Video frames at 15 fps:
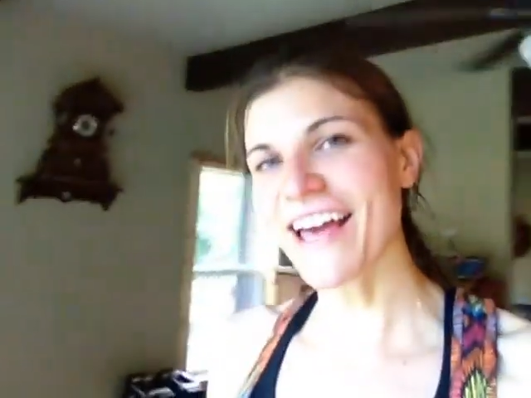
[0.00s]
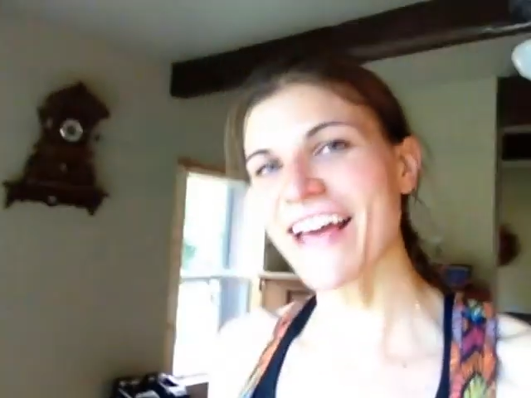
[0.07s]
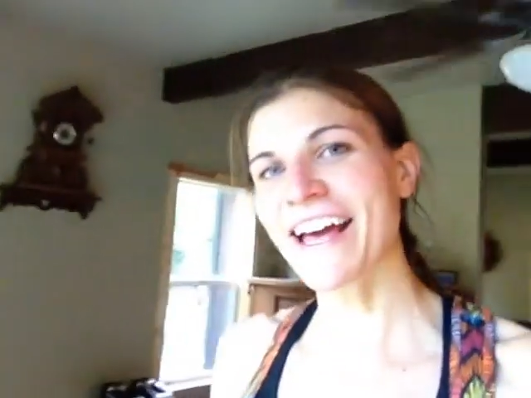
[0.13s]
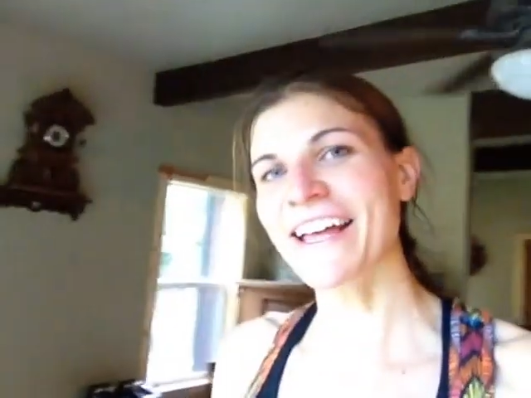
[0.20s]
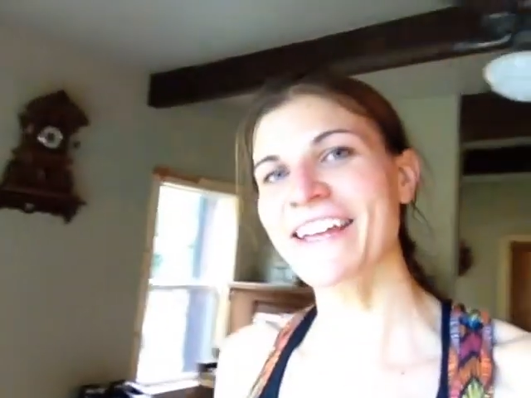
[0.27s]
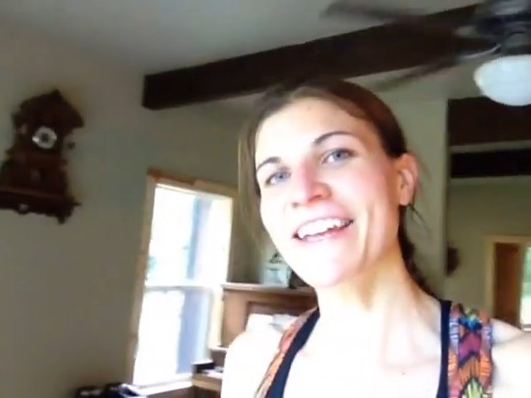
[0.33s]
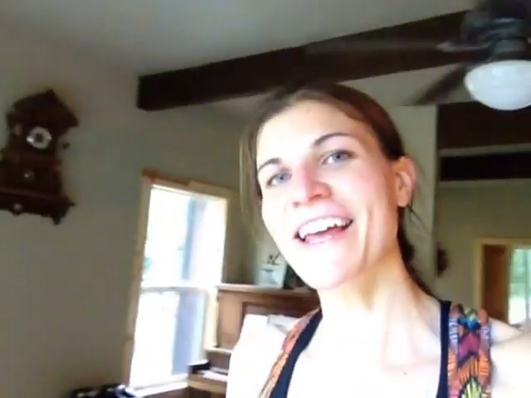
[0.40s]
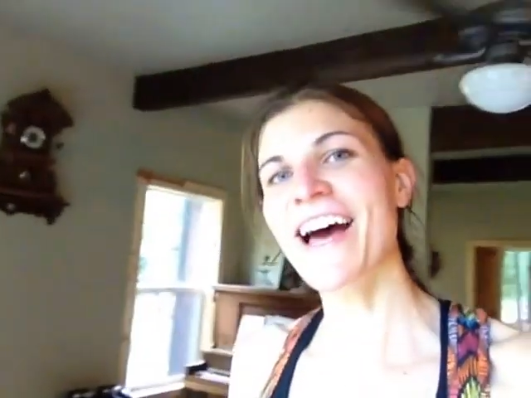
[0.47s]

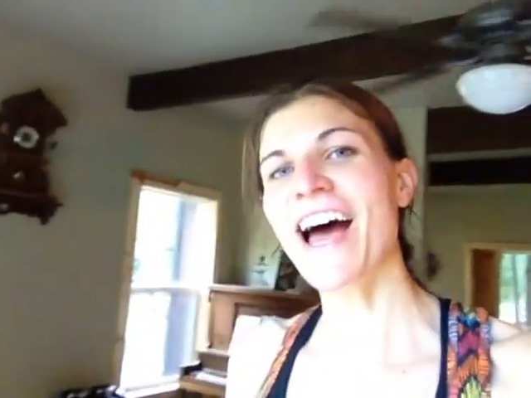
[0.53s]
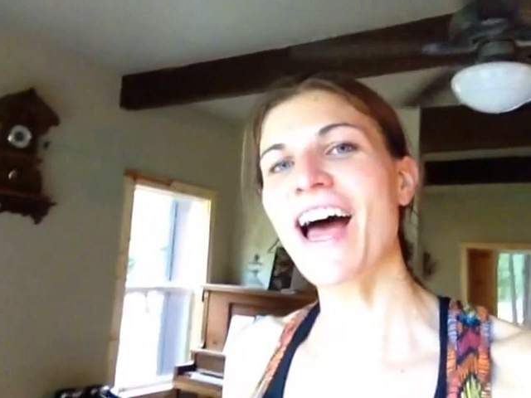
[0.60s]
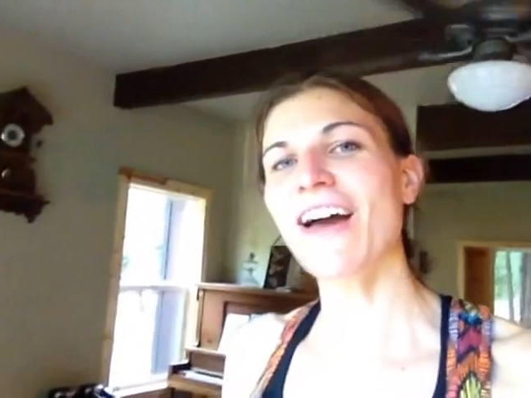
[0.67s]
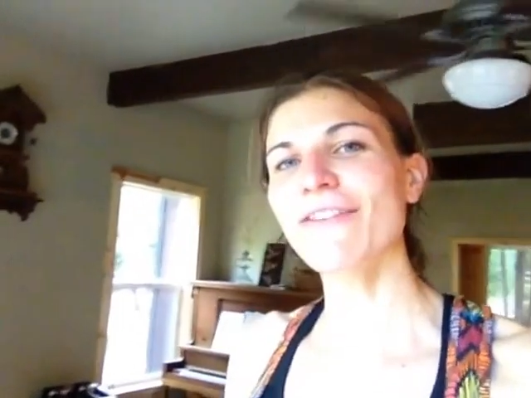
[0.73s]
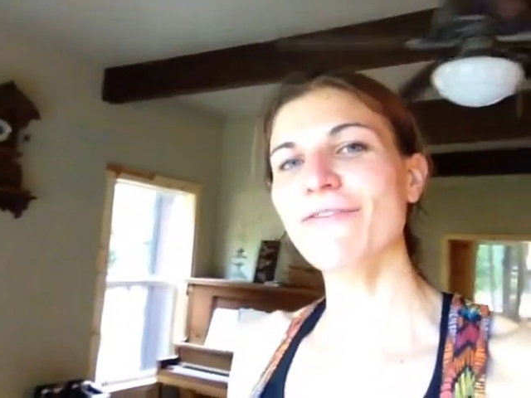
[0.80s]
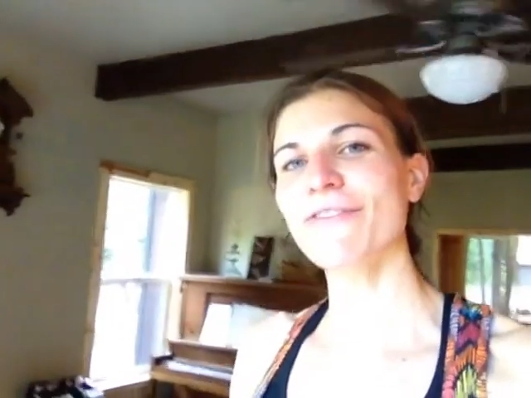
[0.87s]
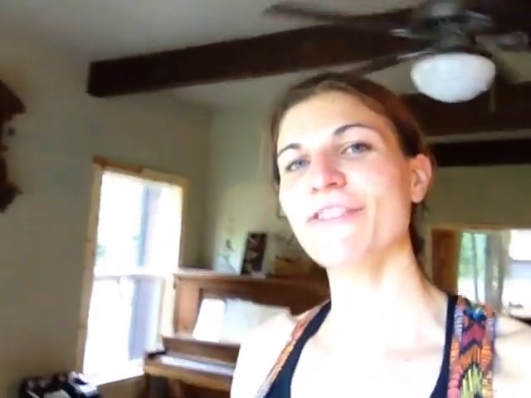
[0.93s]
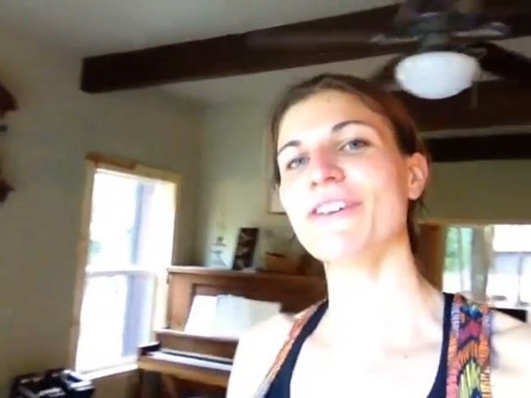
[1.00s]
and
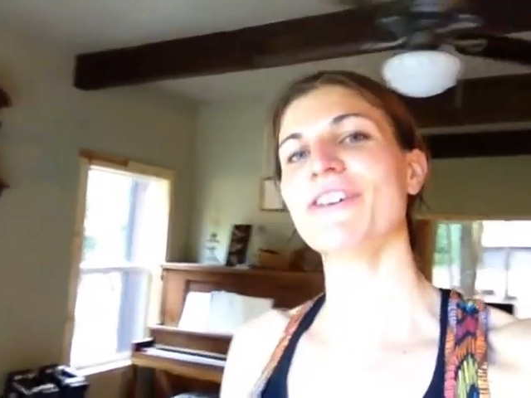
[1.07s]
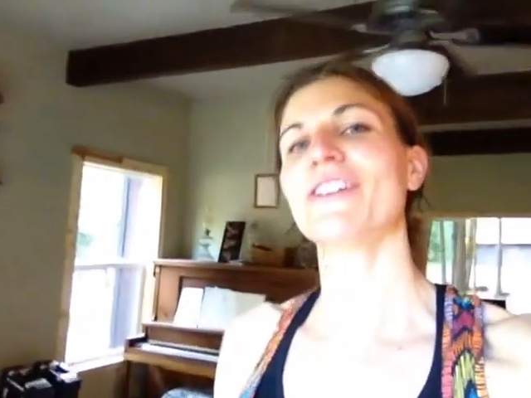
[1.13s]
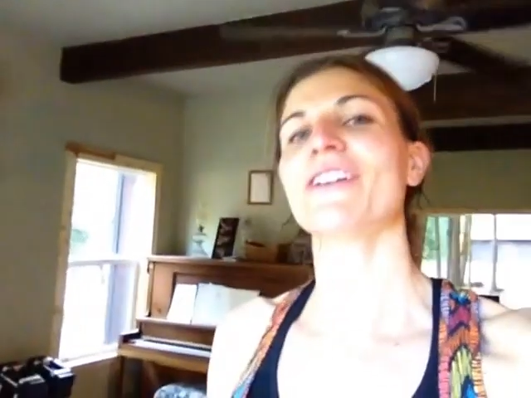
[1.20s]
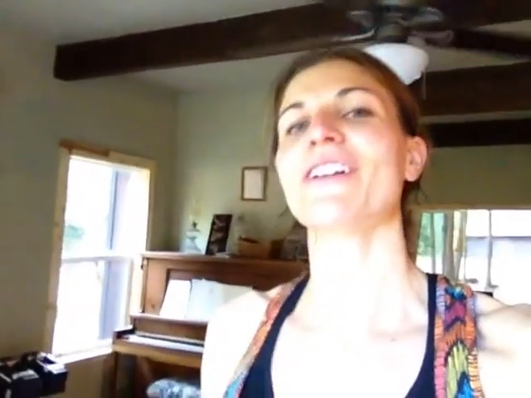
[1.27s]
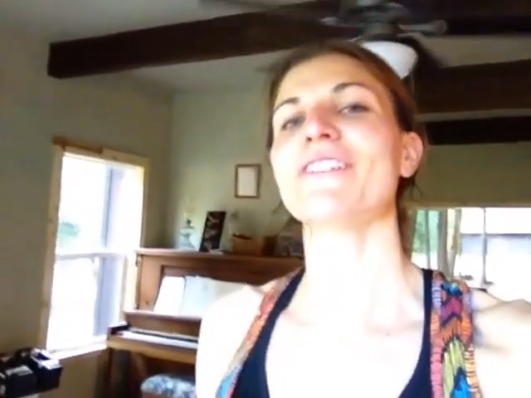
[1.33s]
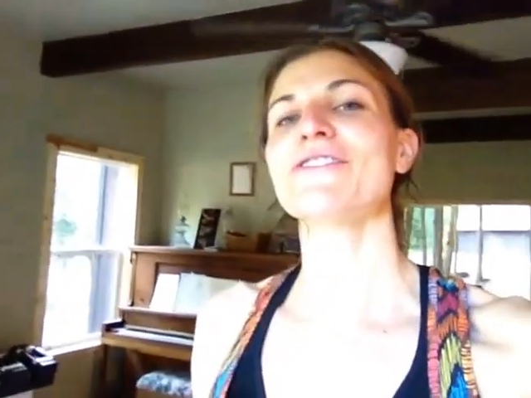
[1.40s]
I feel